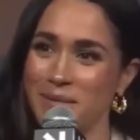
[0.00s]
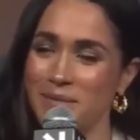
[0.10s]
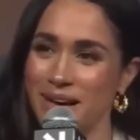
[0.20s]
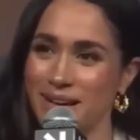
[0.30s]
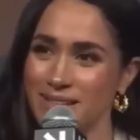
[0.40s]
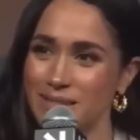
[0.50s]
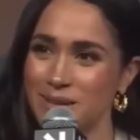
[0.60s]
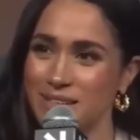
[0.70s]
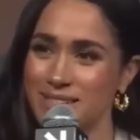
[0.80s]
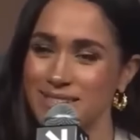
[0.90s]
Their
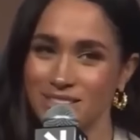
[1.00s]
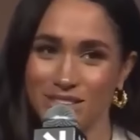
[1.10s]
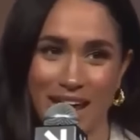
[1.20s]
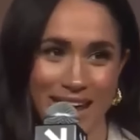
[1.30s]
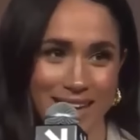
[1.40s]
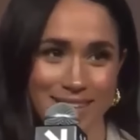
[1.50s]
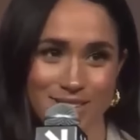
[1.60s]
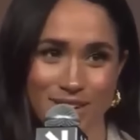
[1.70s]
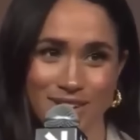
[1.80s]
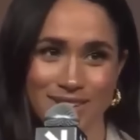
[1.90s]
current trajectory
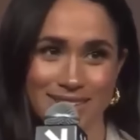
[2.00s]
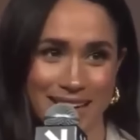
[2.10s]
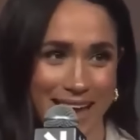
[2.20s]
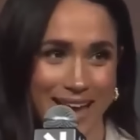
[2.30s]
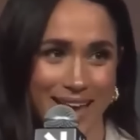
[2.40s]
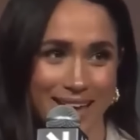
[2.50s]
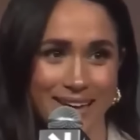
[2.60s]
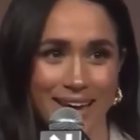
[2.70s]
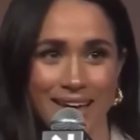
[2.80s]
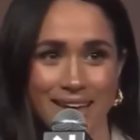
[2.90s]
is fraught
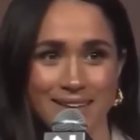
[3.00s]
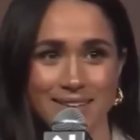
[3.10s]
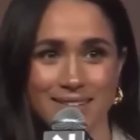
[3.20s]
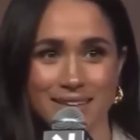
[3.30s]
with peril,